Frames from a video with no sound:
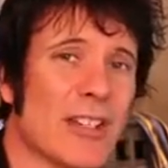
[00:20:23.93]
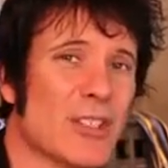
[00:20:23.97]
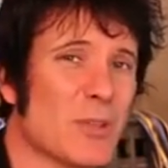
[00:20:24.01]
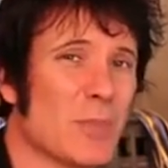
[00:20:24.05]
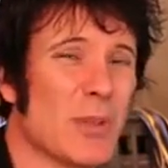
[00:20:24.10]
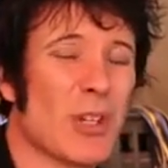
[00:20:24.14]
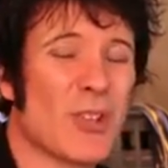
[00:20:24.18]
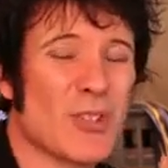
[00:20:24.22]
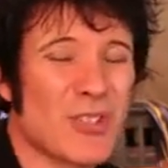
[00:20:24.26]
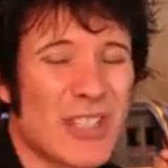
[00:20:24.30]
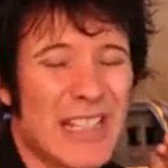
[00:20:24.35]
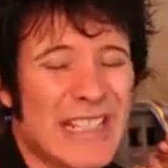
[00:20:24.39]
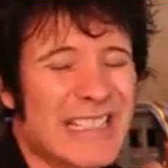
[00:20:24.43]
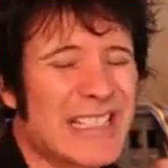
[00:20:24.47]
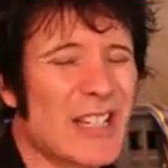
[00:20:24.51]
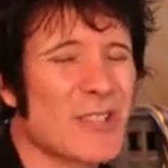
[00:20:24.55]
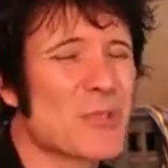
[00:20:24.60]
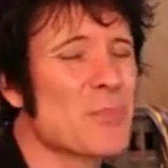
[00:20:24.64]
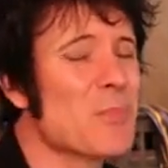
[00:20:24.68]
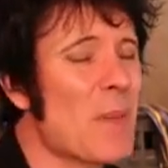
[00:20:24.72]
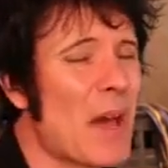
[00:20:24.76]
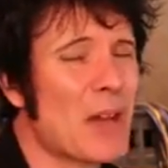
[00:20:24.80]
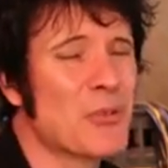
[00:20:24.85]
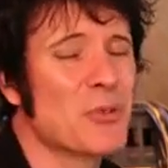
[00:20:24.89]
And to be honest, it
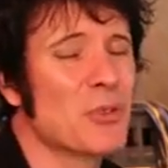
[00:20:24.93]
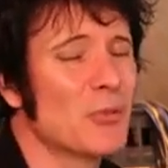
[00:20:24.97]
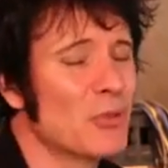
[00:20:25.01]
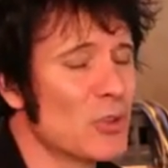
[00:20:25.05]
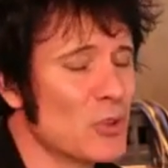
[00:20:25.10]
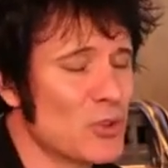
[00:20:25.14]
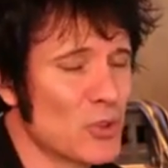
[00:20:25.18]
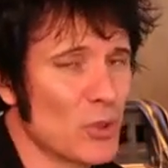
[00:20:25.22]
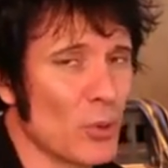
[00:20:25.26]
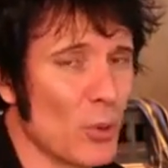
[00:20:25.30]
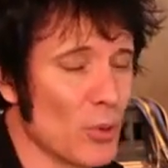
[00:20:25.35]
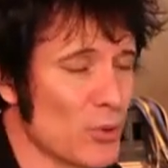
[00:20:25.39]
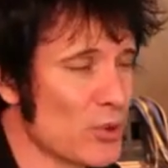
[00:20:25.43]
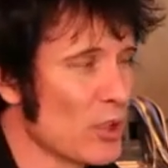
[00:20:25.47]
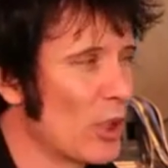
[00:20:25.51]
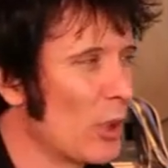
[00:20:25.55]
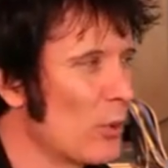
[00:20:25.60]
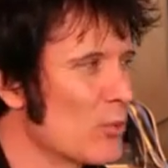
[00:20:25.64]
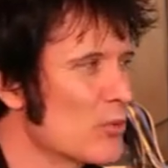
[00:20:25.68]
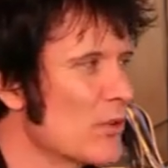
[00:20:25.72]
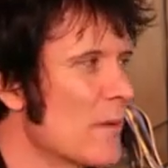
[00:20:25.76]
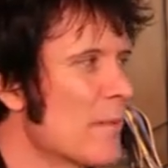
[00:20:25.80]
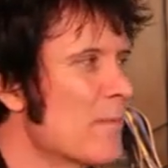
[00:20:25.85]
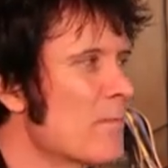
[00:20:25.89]
doesn't matter if you do or
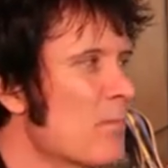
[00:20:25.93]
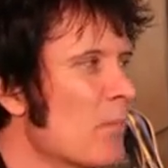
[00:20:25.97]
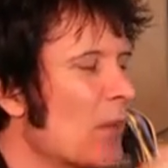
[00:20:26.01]
don't.